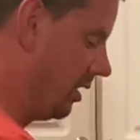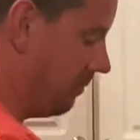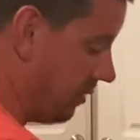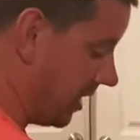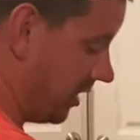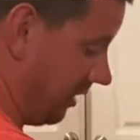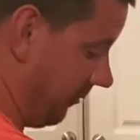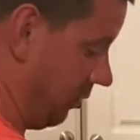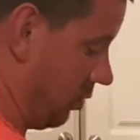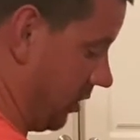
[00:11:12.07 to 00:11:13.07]
But if
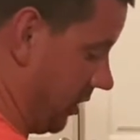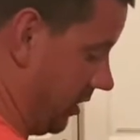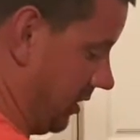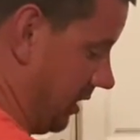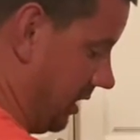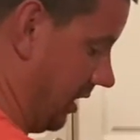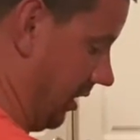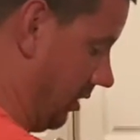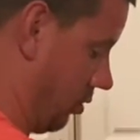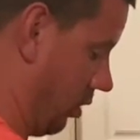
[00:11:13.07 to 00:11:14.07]
you want it
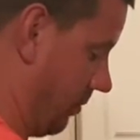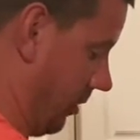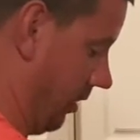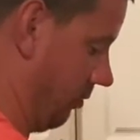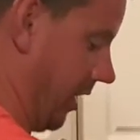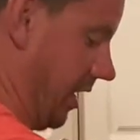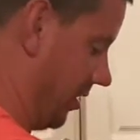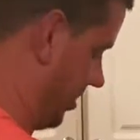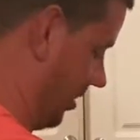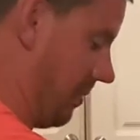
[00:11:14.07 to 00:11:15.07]
incorporated right
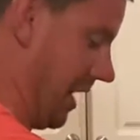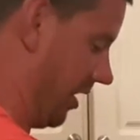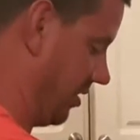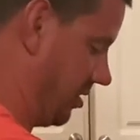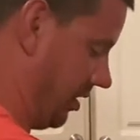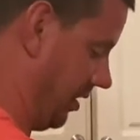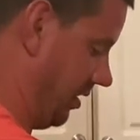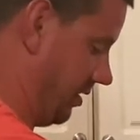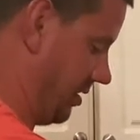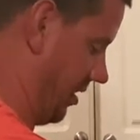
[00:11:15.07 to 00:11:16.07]
into the mac and
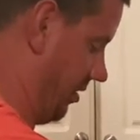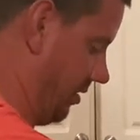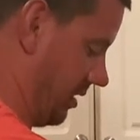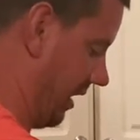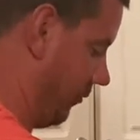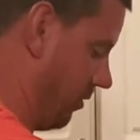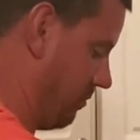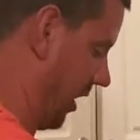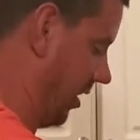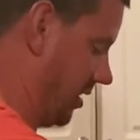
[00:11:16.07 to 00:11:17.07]
cheese and every
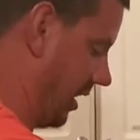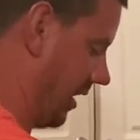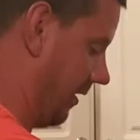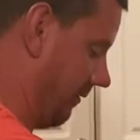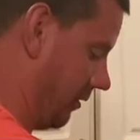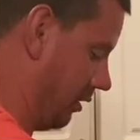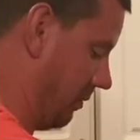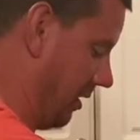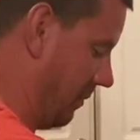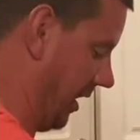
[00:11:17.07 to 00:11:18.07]
bite to have a little
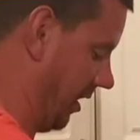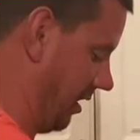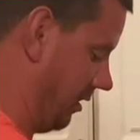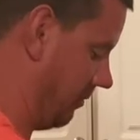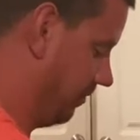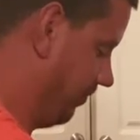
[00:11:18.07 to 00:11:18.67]
bit of bacon,